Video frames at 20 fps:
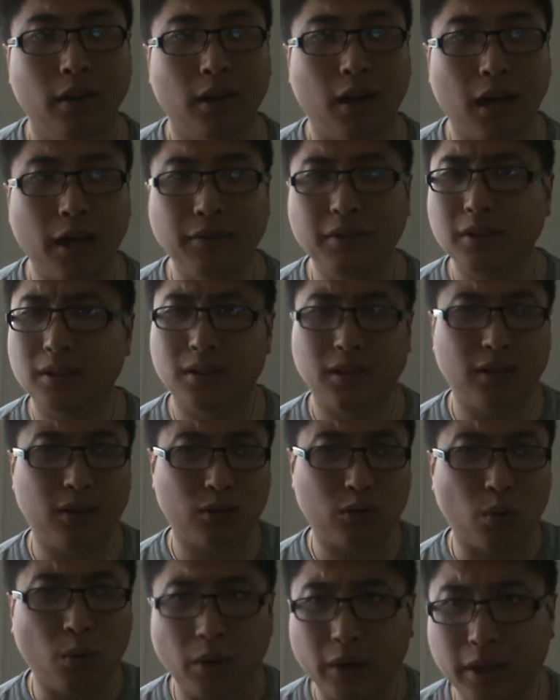Obviously the
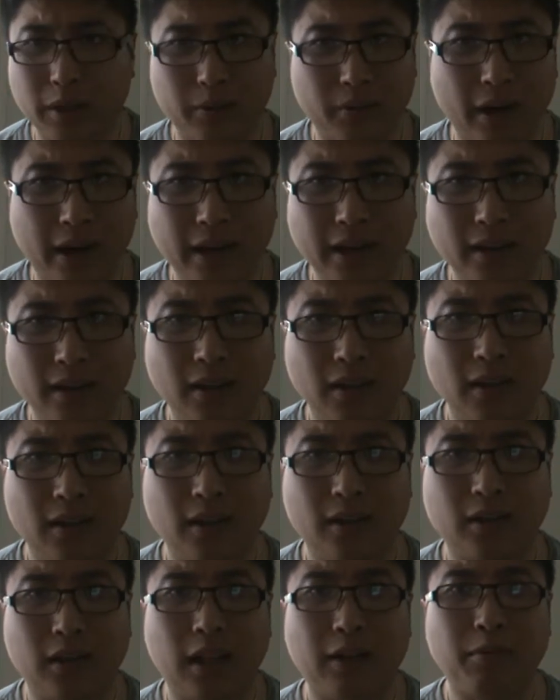20, right?
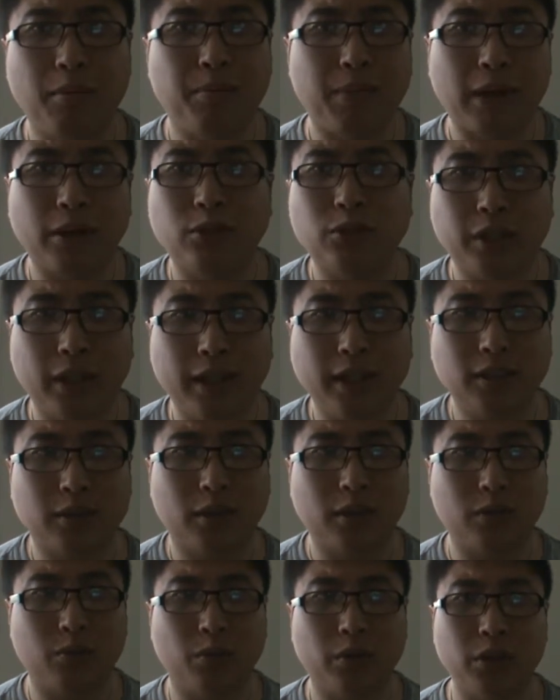It's going to have a better chance,
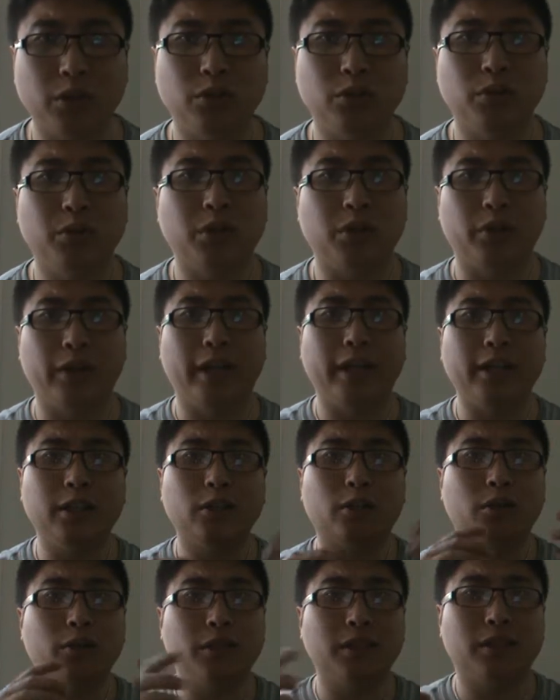because what are you doing? You're
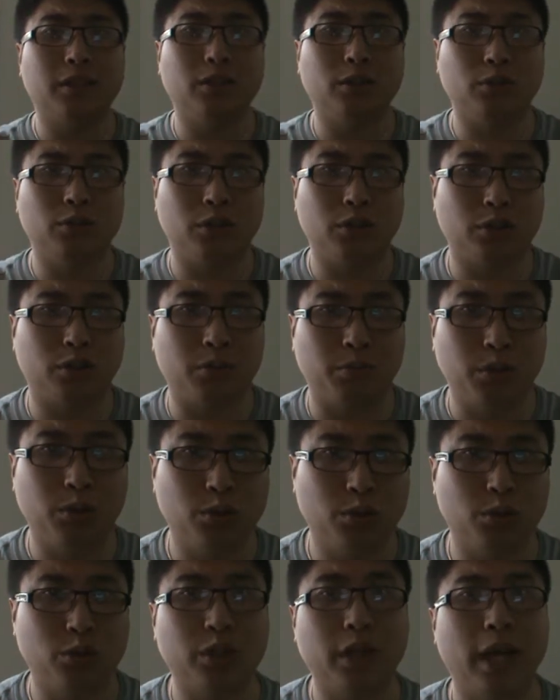increasing your
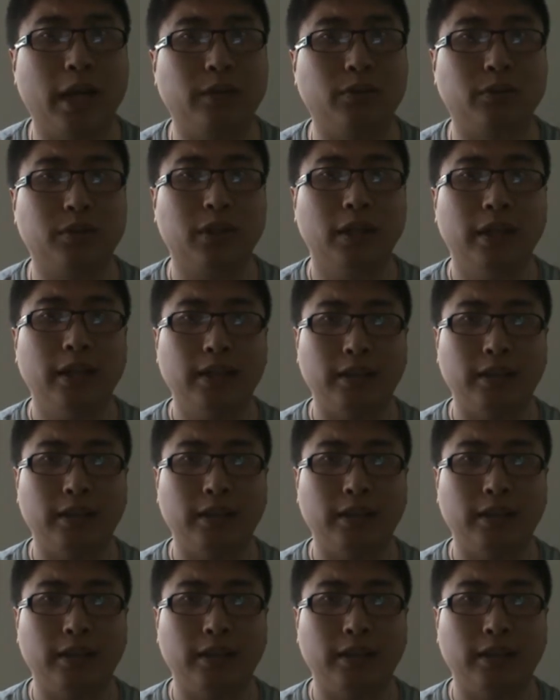distribution channels.